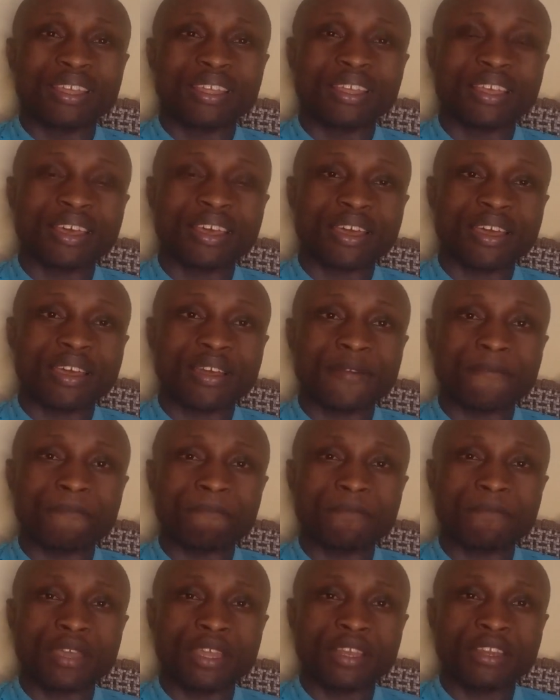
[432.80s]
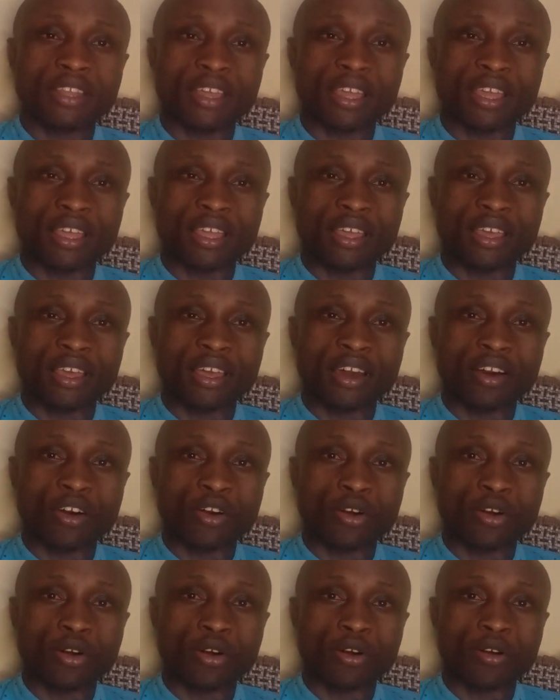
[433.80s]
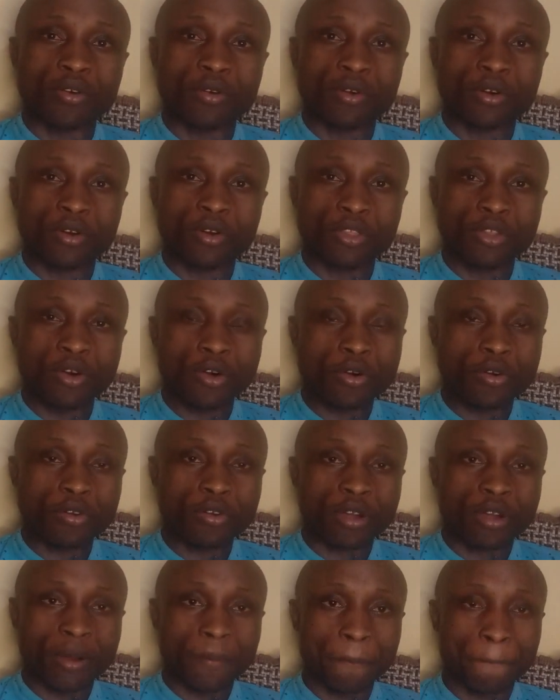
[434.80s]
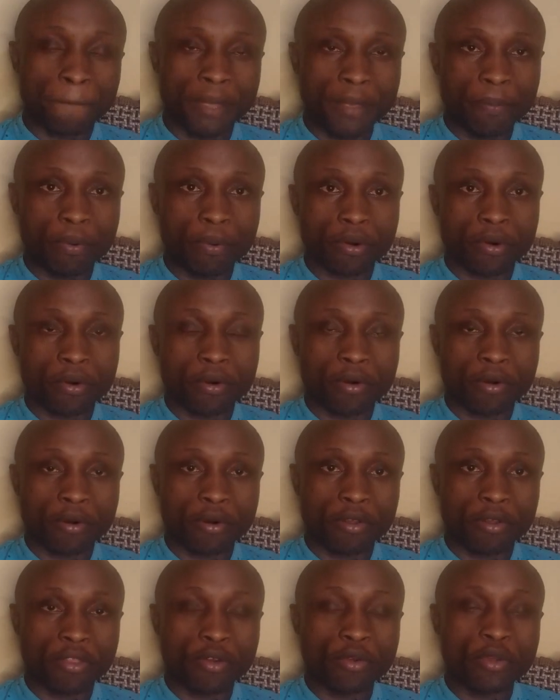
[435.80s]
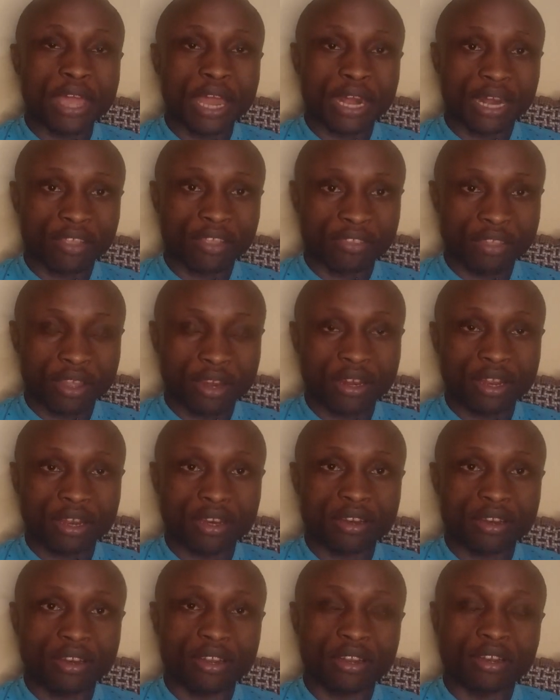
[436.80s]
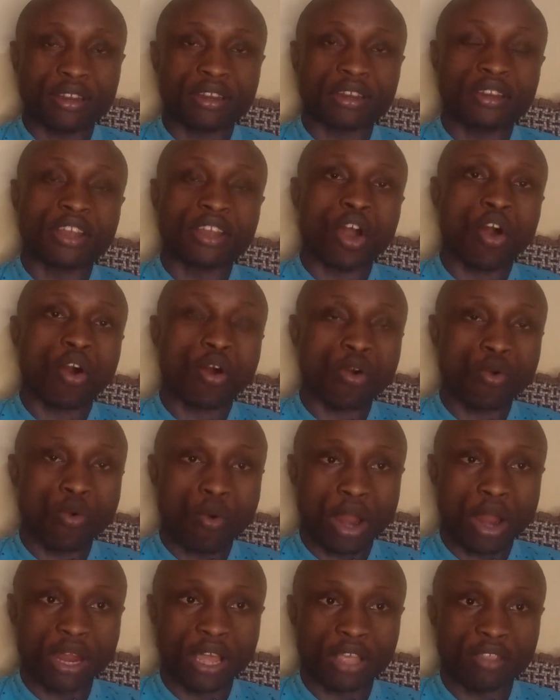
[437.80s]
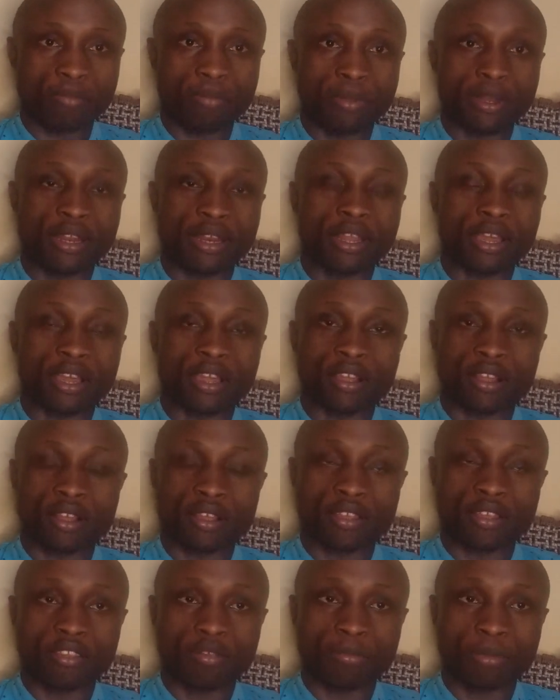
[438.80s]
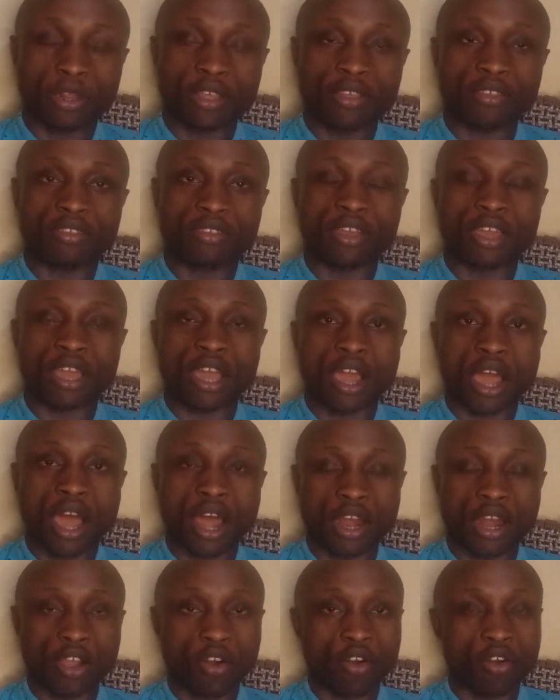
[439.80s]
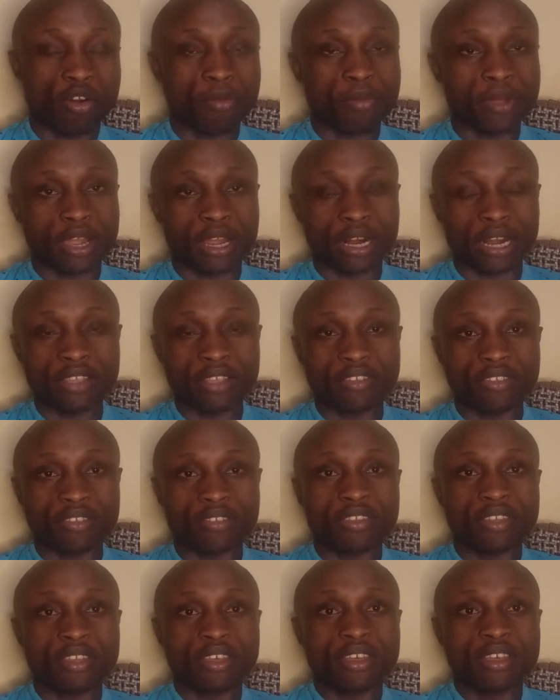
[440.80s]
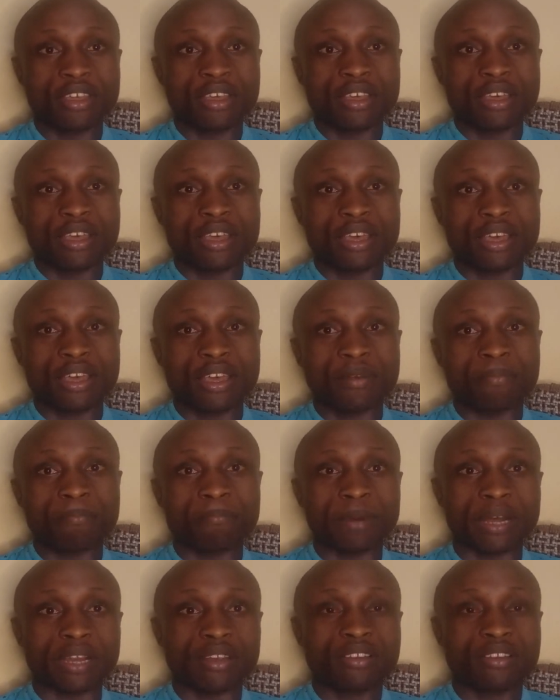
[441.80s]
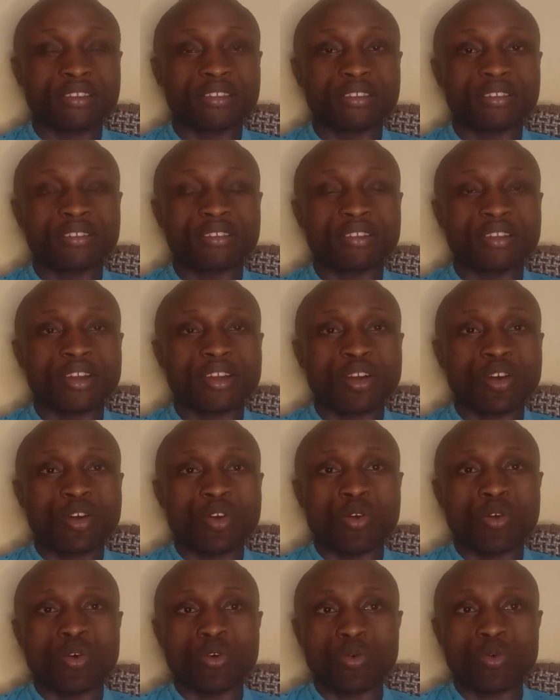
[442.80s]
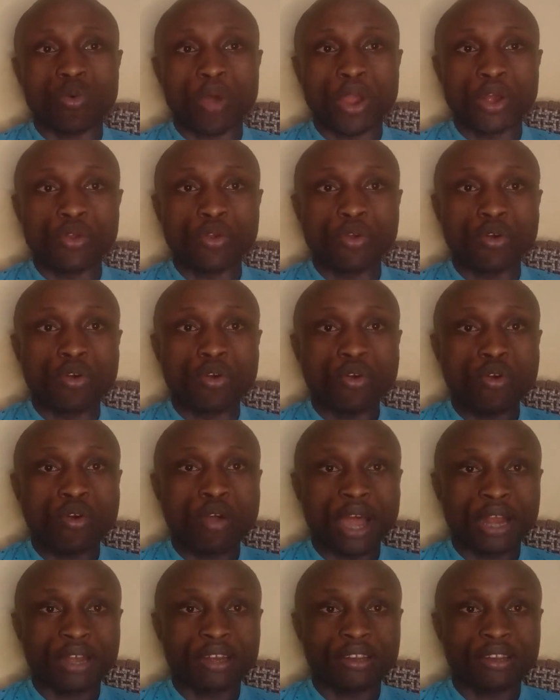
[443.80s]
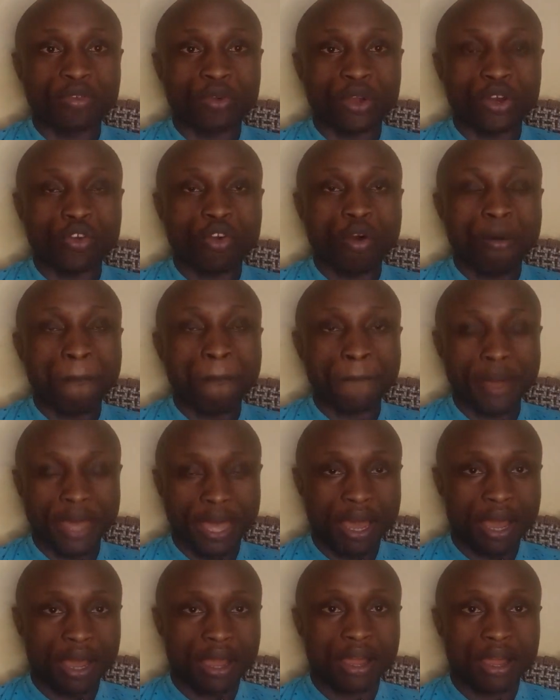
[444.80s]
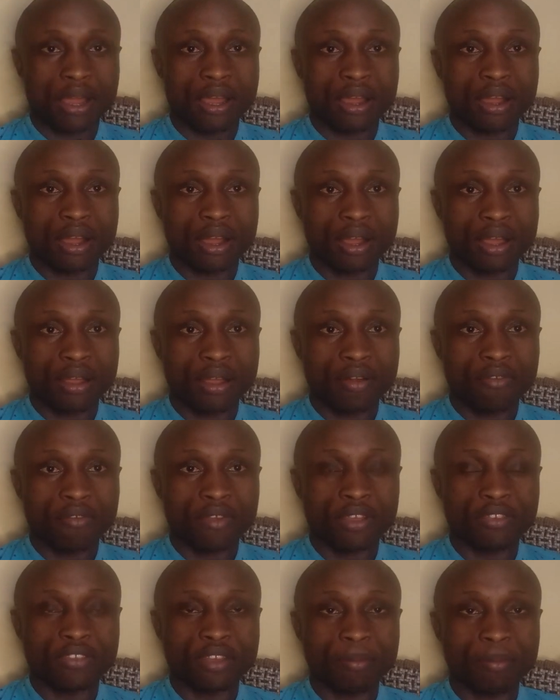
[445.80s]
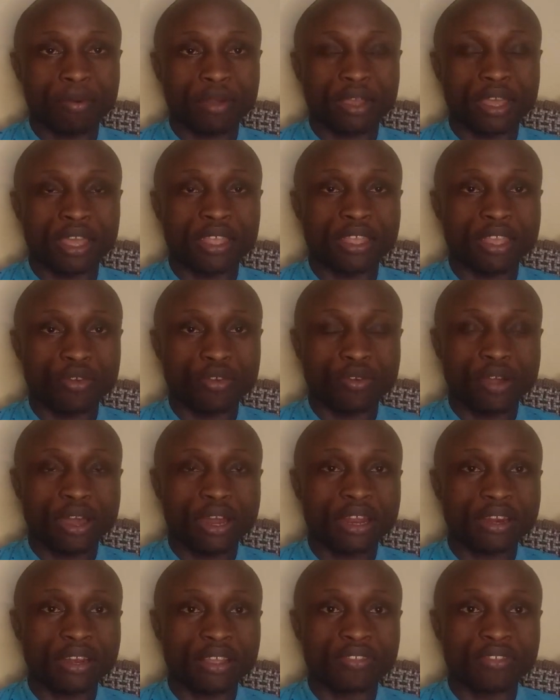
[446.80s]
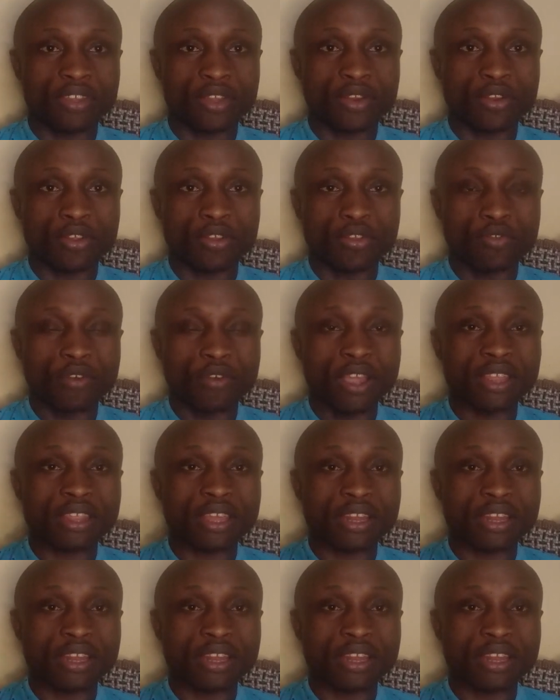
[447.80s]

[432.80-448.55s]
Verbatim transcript: uh, it uh, although people although we understand that the, the whole world has been experiencing an economic crisis, uh, but when you look at when you compare for example kenya uganda and tanzania you find